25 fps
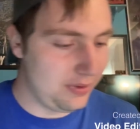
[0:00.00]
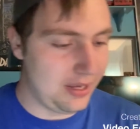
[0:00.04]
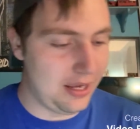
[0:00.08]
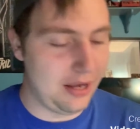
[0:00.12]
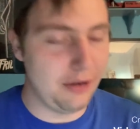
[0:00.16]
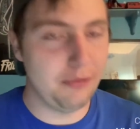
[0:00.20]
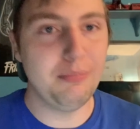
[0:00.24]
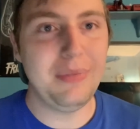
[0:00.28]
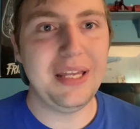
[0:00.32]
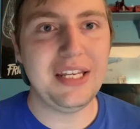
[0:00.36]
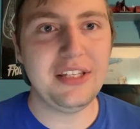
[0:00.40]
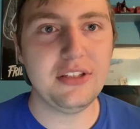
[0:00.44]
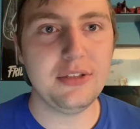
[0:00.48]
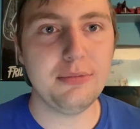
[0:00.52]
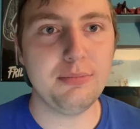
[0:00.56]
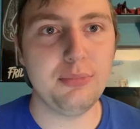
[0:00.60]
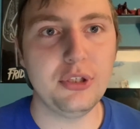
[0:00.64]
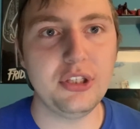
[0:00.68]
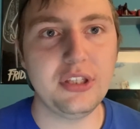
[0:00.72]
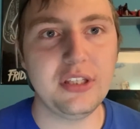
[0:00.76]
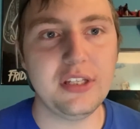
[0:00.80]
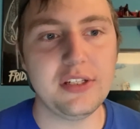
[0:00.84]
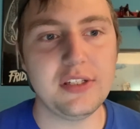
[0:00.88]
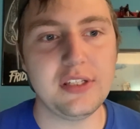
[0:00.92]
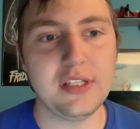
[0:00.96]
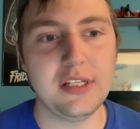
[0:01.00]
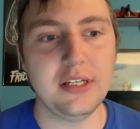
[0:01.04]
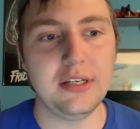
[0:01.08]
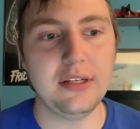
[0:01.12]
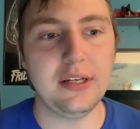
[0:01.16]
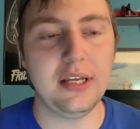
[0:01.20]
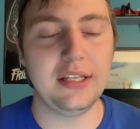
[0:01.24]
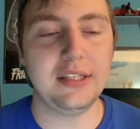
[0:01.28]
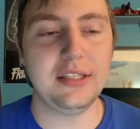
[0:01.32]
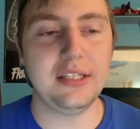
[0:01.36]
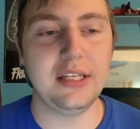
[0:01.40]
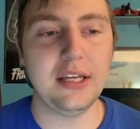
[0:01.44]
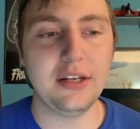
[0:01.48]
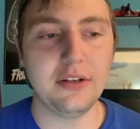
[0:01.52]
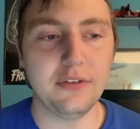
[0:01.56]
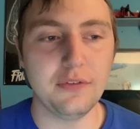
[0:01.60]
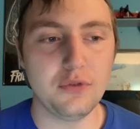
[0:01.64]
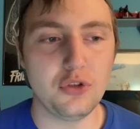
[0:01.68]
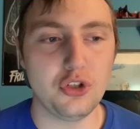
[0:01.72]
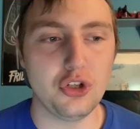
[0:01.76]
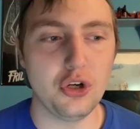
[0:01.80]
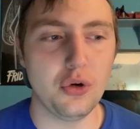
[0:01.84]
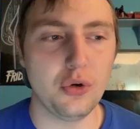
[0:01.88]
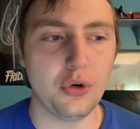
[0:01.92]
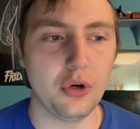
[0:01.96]
I meant to put this in at the end of
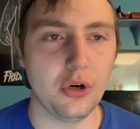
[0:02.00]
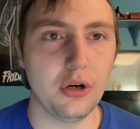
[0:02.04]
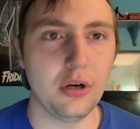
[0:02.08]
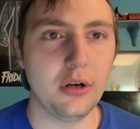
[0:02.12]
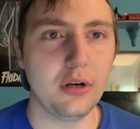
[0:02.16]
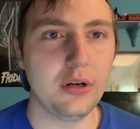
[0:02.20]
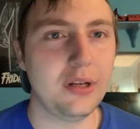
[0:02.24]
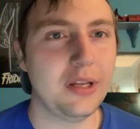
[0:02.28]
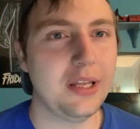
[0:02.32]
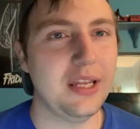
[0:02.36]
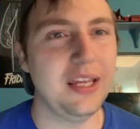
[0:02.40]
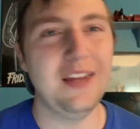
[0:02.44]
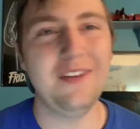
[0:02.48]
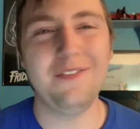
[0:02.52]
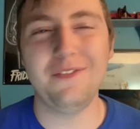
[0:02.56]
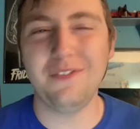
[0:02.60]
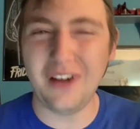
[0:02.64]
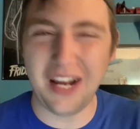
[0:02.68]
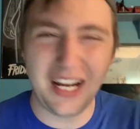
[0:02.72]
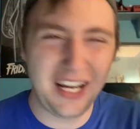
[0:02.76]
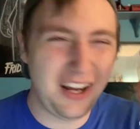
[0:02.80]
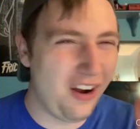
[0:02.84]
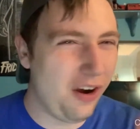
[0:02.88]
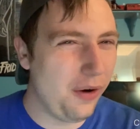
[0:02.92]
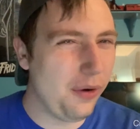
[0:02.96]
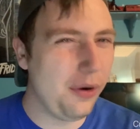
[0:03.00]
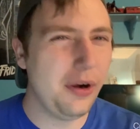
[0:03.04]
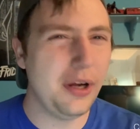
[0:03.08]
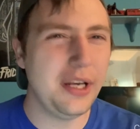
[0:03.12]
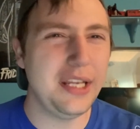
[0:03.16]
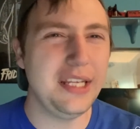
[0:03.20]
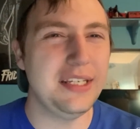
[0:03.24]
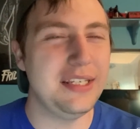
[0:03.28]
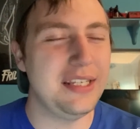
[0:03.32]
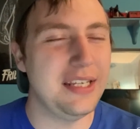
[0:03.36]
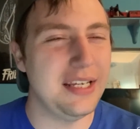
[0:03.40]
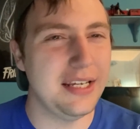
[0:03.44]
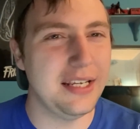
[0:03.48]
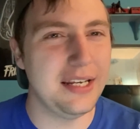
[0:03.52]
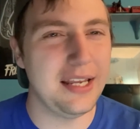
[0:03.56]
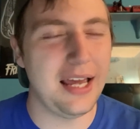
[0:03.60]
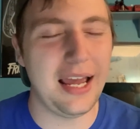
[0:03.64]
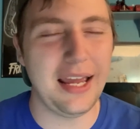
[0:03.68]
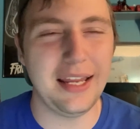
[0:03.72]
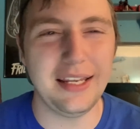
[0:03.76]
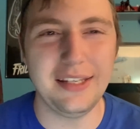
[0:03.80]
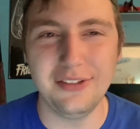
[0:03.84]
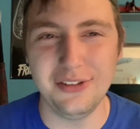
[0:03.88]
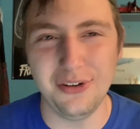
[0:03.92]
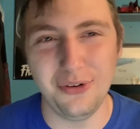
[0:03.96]
Joker. If I already did,
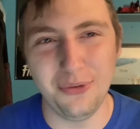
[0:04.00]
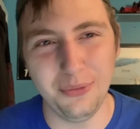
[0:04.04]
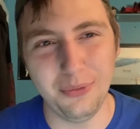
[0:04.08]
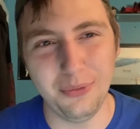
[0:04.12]
I don't